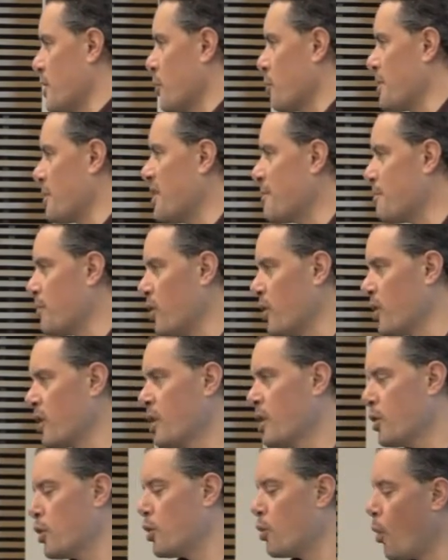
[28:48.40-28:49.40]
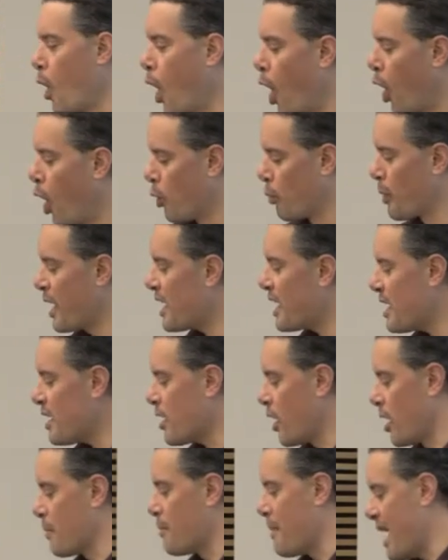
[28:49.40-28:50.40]
People who already
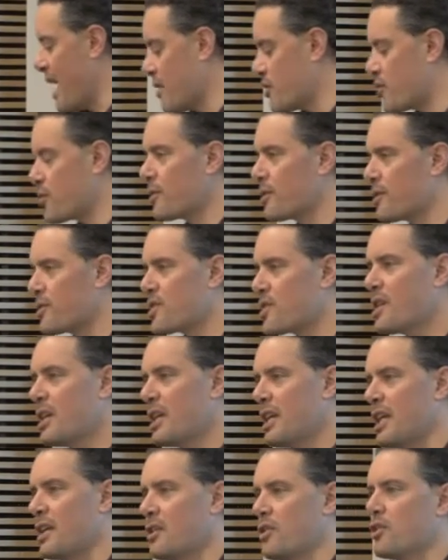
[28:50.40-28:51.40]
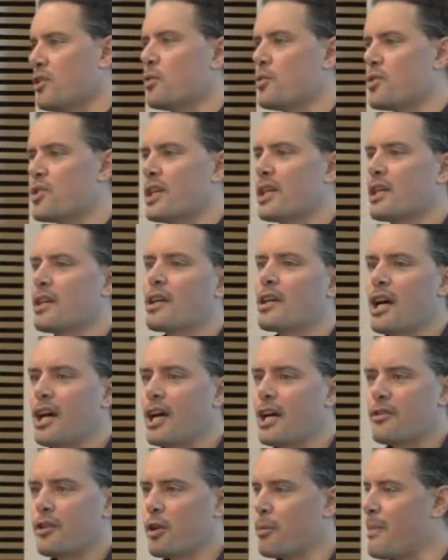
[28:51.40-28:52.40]
are masters in using
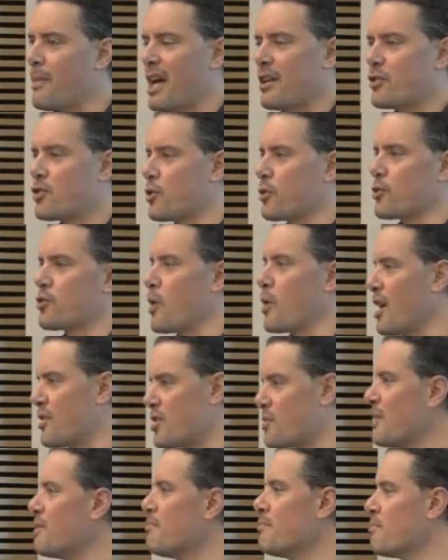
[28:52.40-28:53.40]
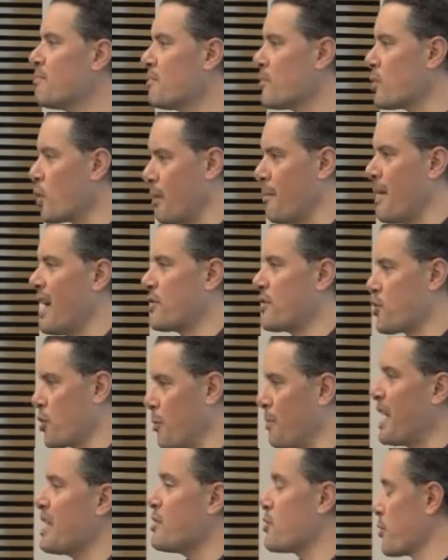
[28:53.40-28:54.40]
their master draftsmen or master
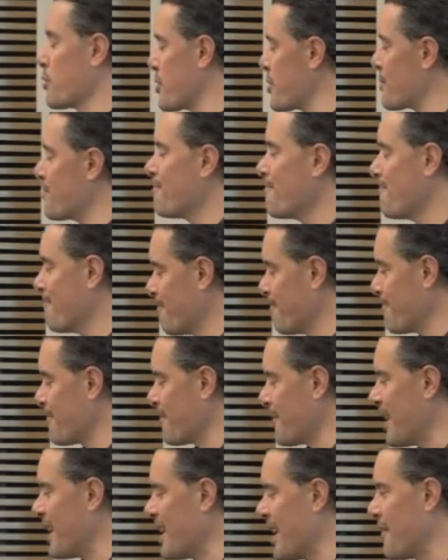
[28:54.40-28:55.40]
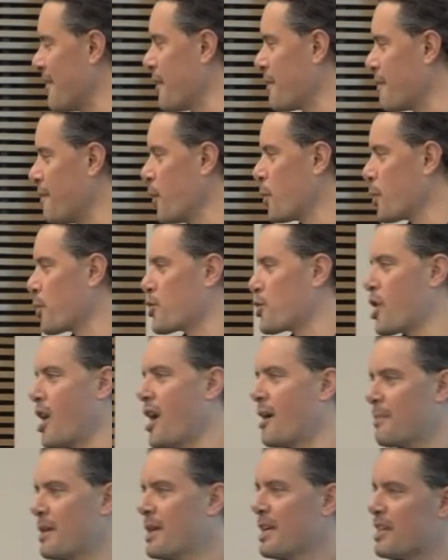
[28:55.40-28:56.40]
painters, right? And that
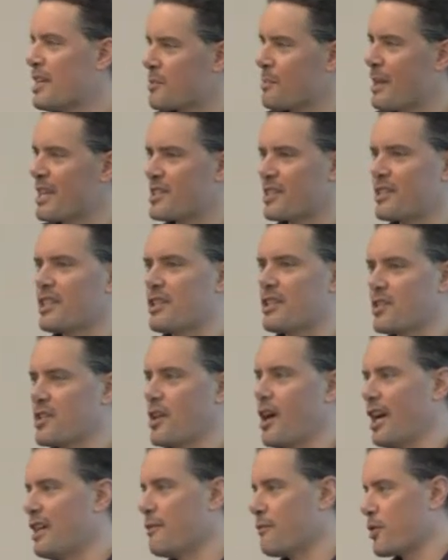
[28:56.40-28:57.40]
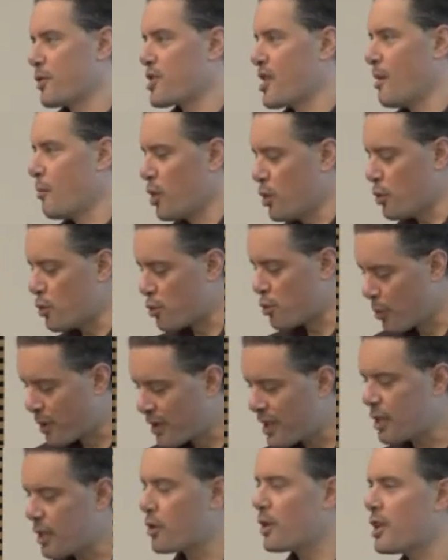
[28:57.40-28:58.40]
Photoshop is basically designed for someone who's
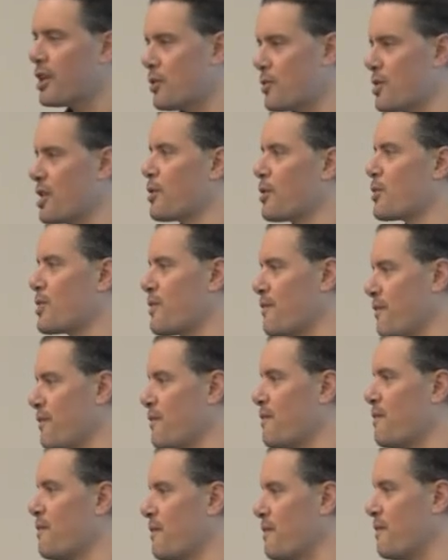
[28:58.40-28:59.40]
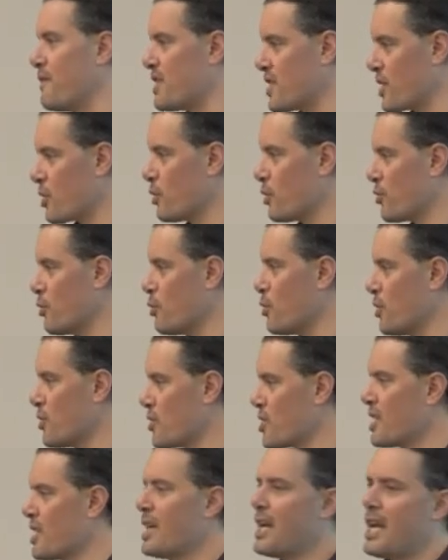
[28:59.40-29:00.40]
really good at using those physical
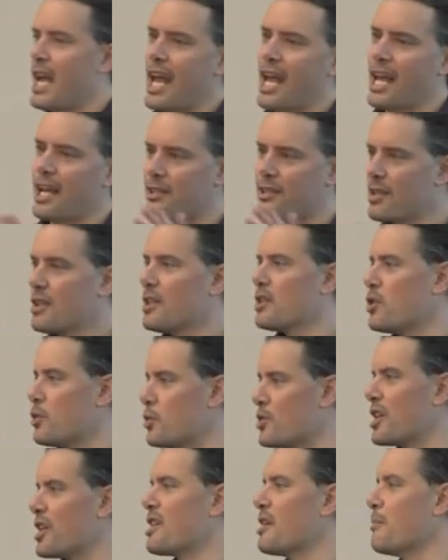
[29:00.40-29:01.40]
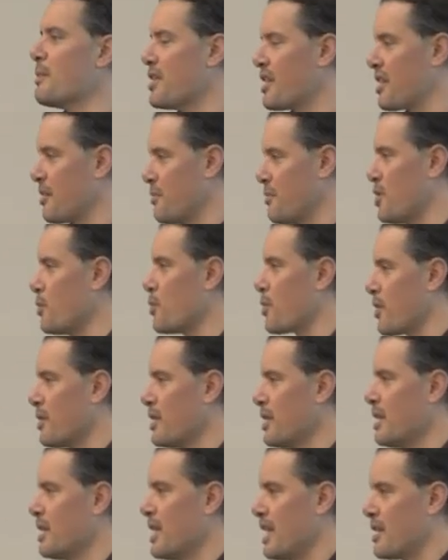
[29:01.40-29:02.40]
tools and using them in the computer.
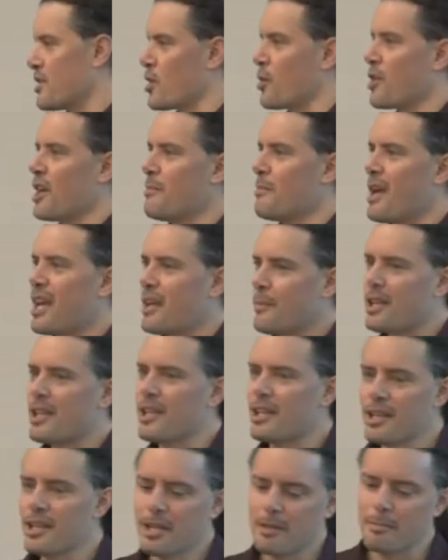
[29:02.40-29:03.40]
And so then maybe